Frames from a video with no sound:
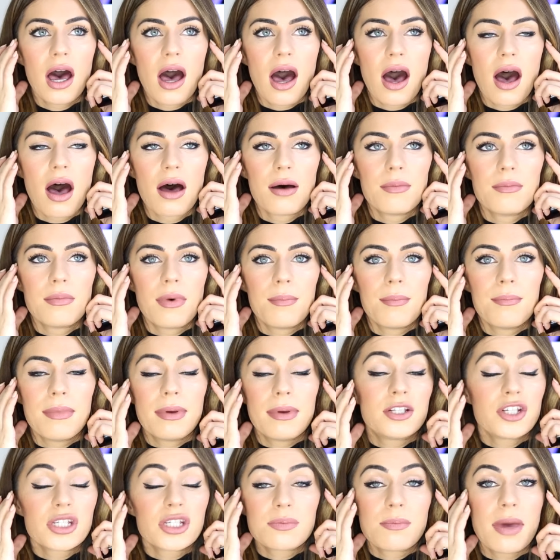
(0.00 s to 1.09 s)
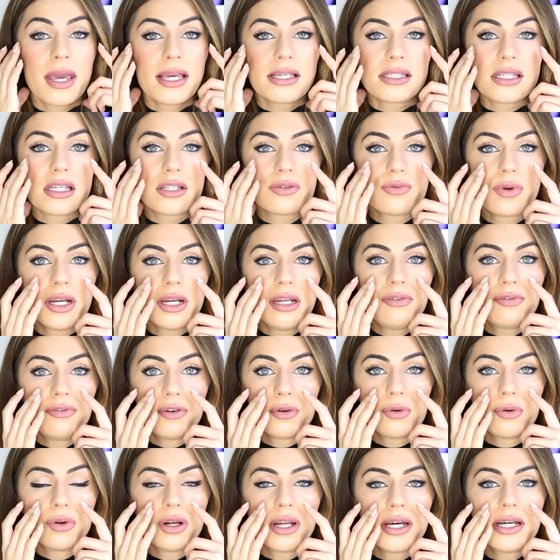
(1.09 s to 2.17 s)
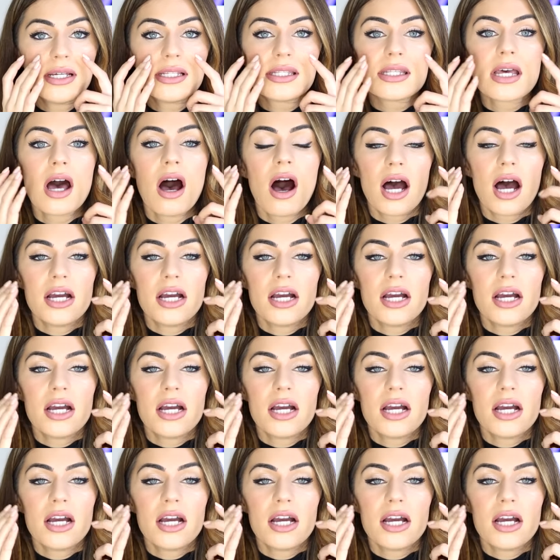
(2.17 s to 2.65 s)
um, just makes this really flawless.